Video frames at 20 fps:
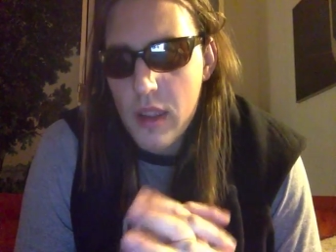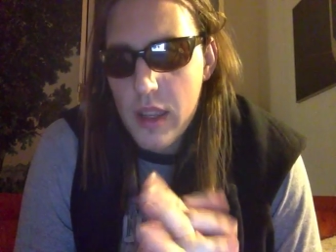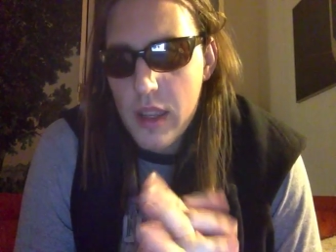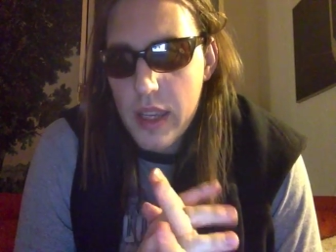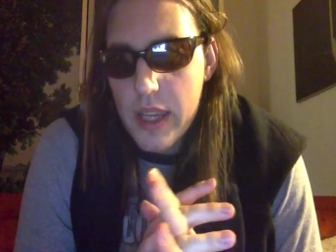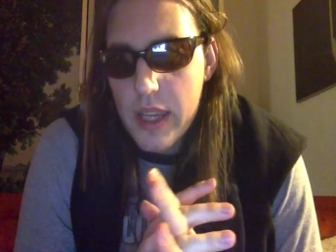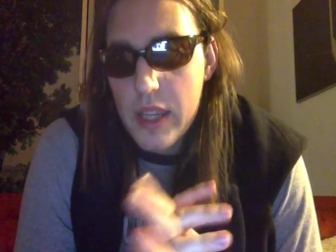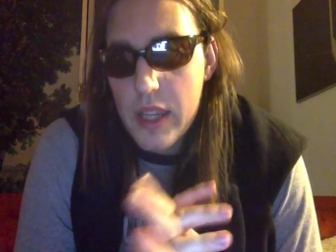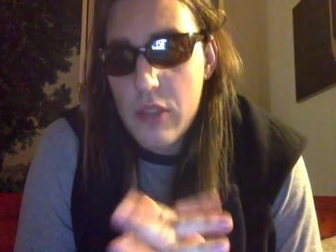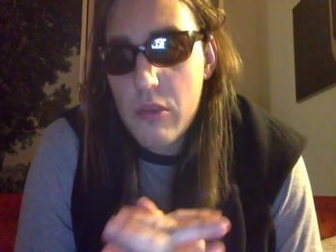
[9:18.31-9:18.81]

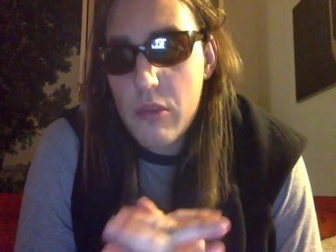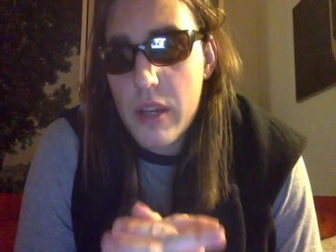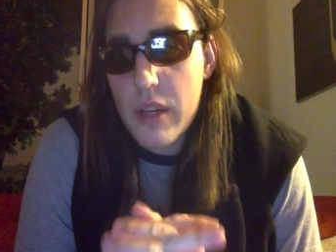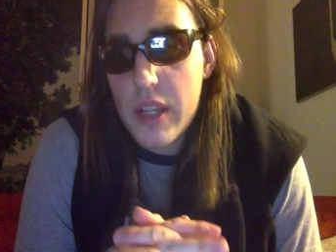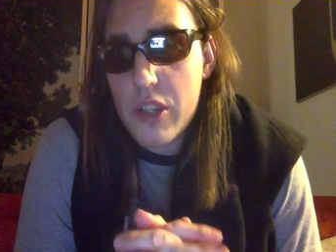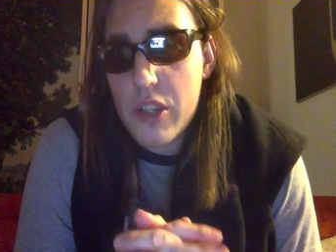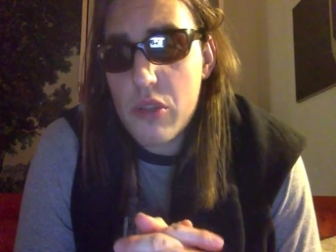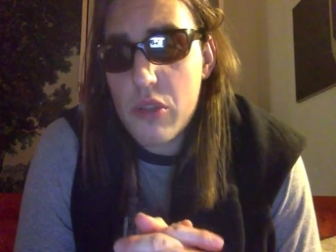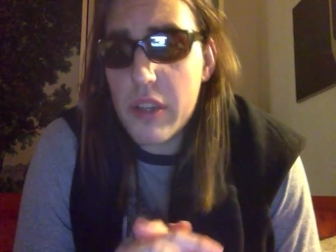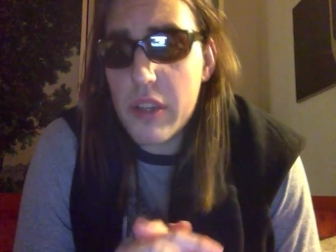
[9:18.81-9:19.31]
Either way,
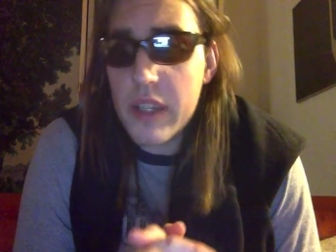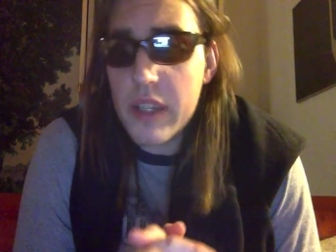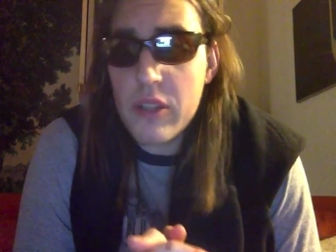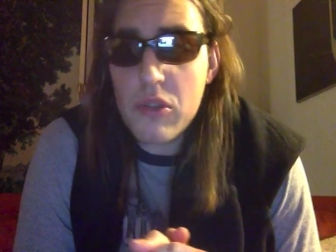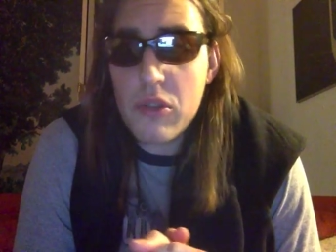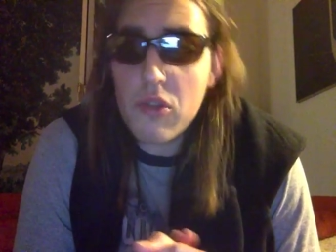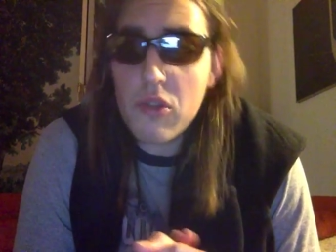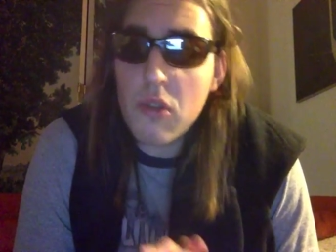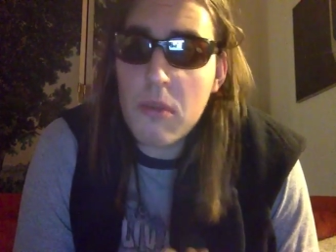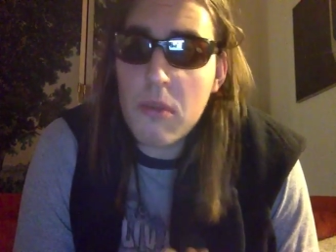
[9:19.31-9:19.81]
Shokugeki
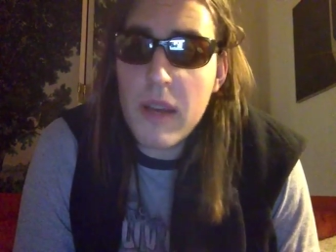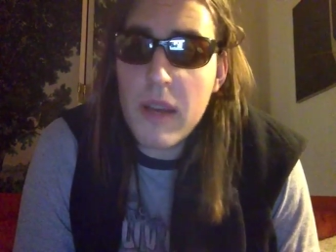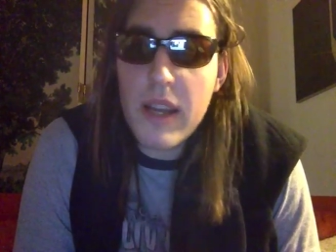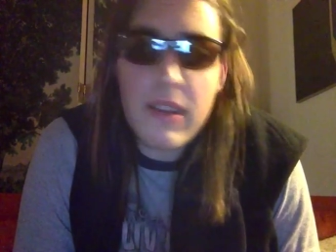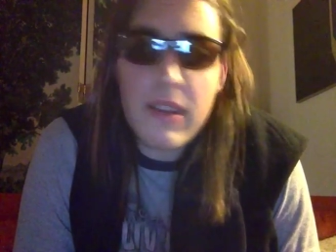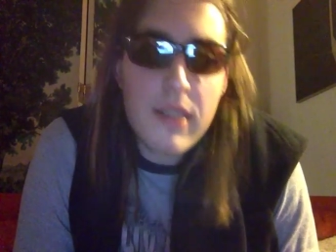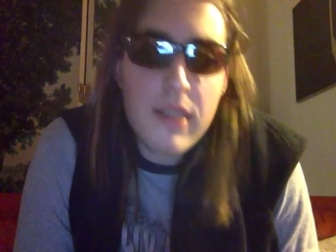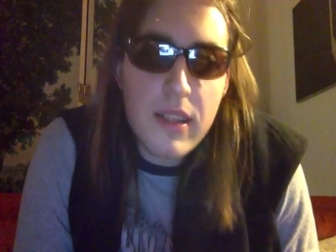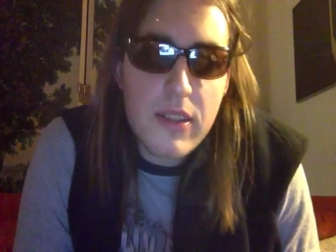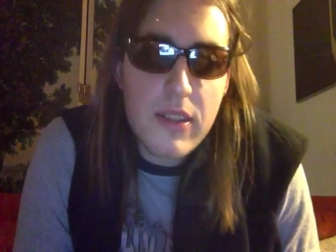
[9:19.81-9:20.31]
no Soma
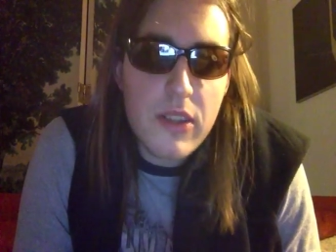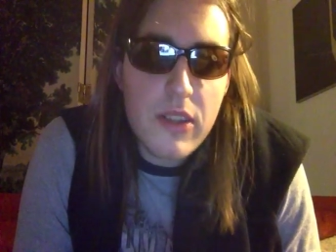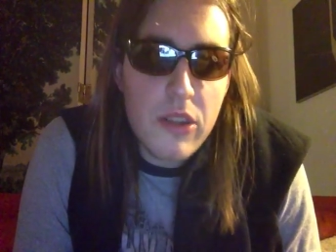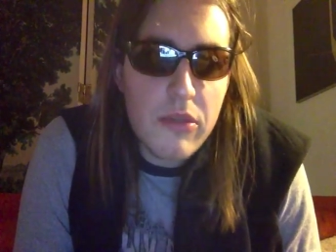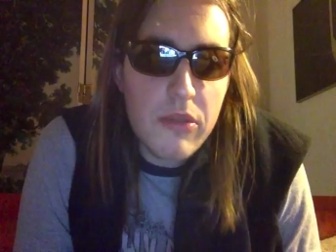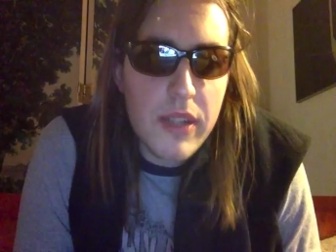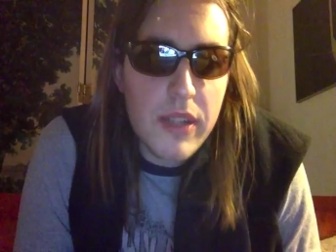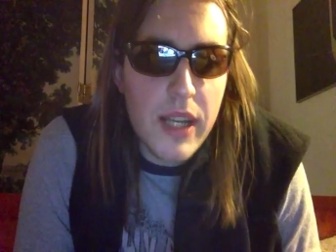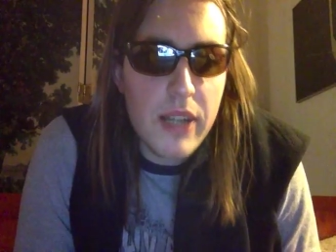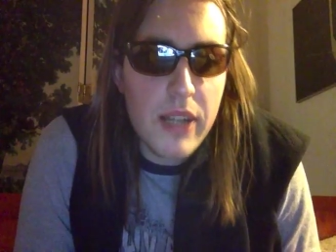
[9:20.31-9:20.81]
has not
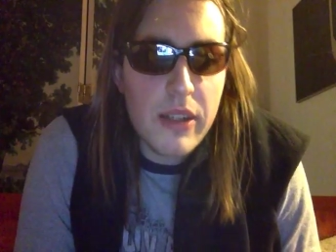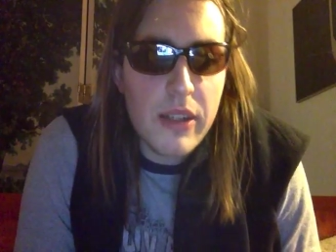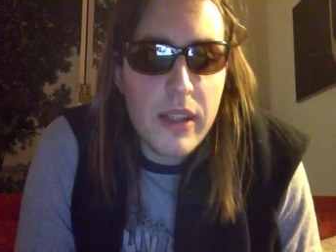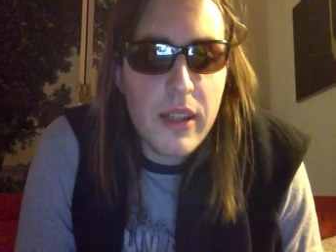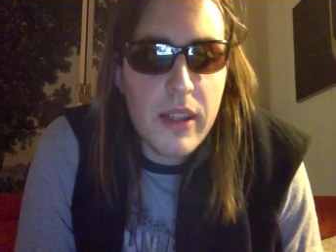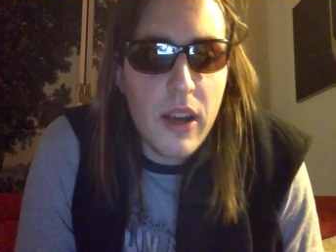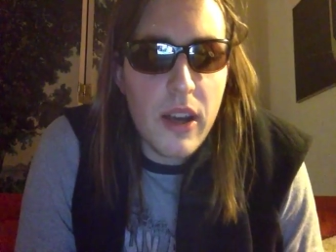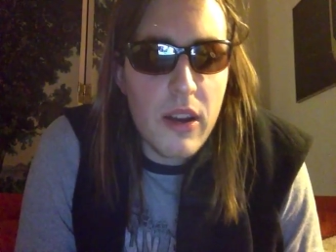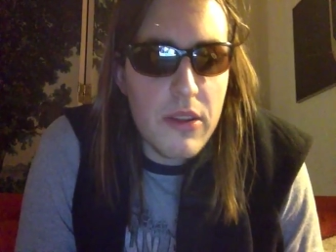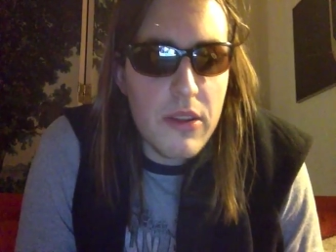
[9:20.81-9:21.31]
slowed down
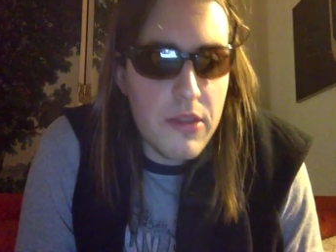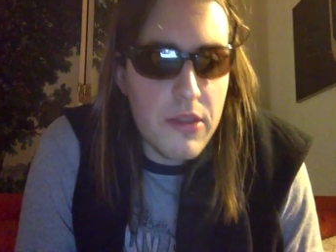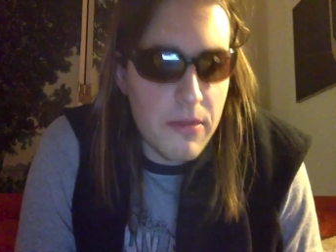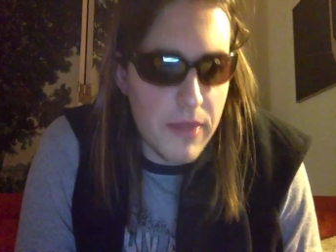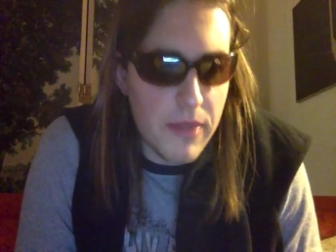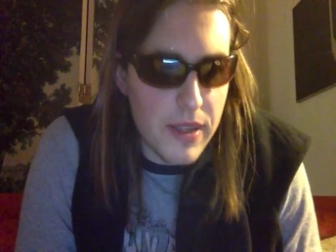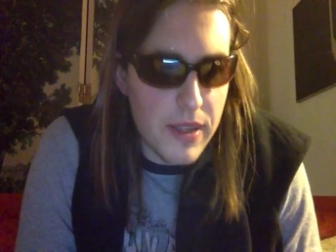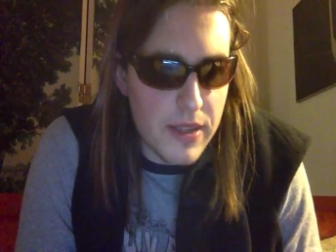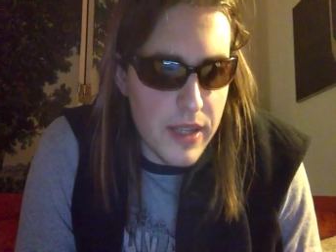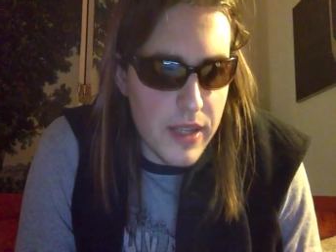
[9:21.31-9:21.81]
in
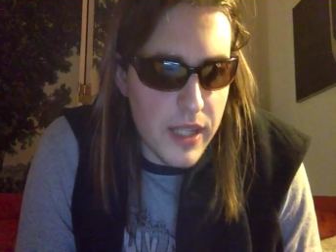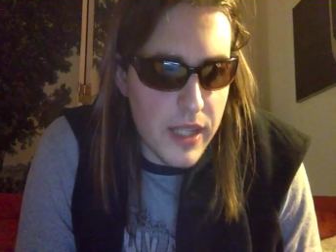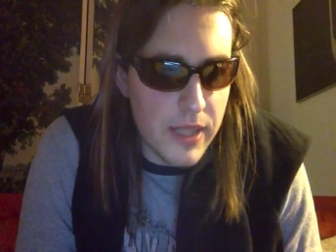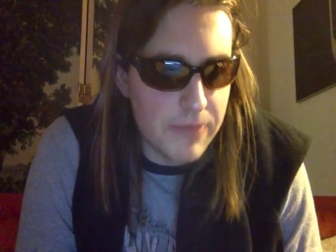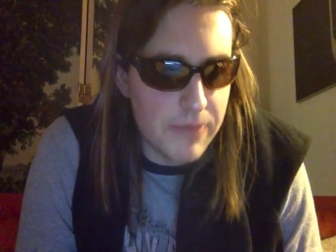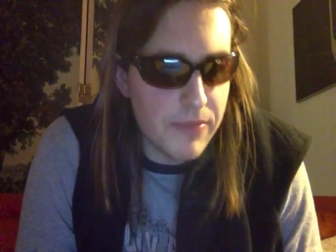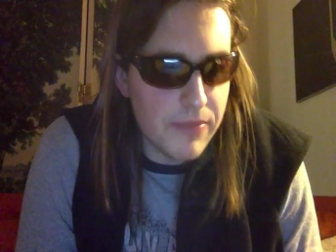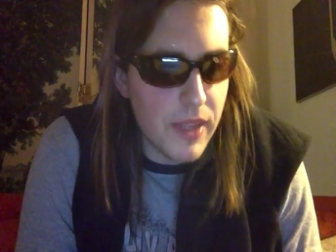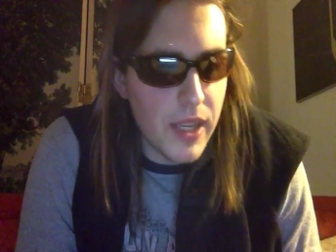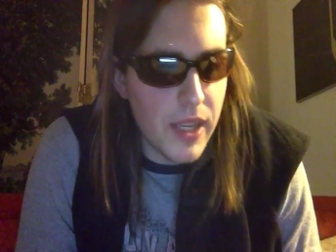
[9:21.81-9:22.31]
awesome this
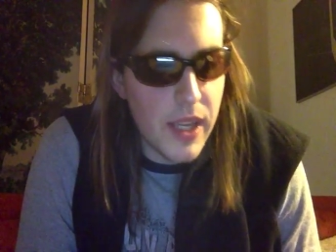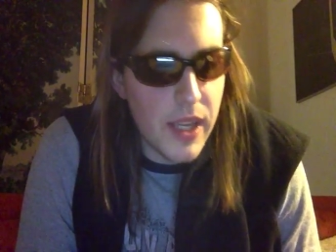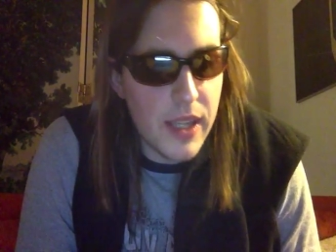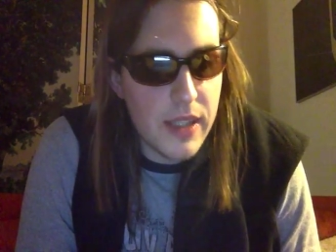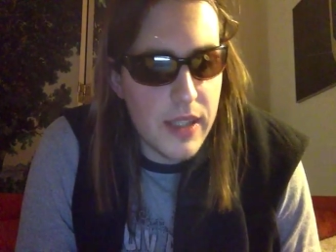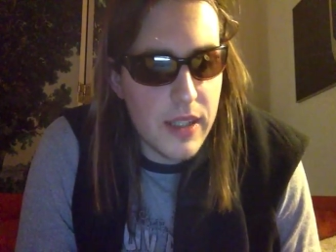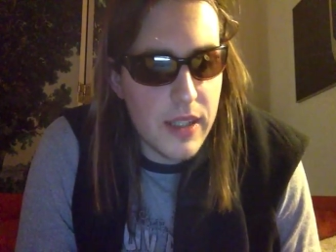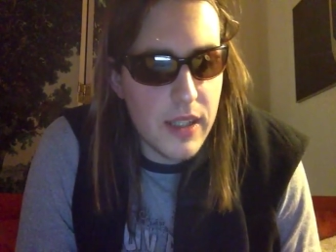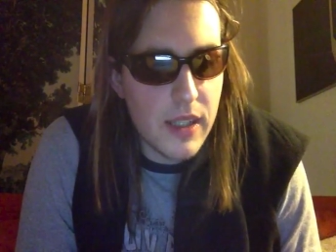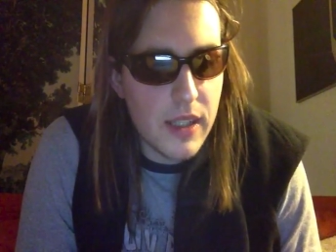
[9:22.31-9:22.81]
year,
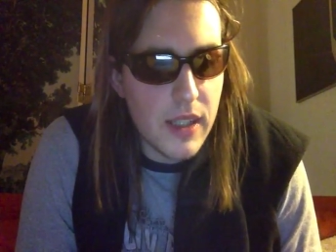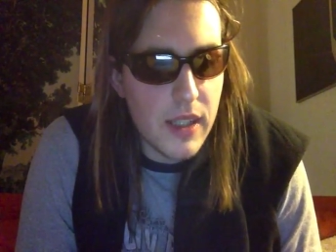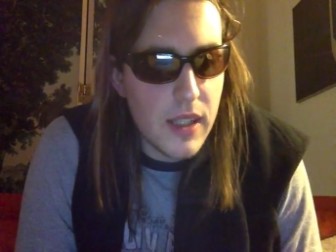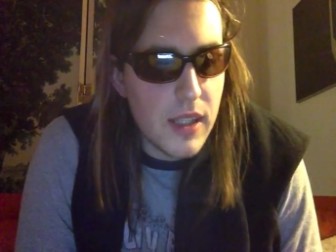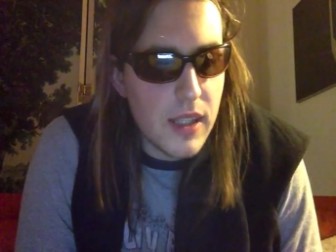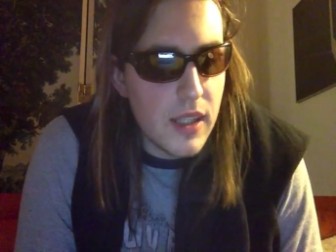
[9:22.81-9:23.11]
and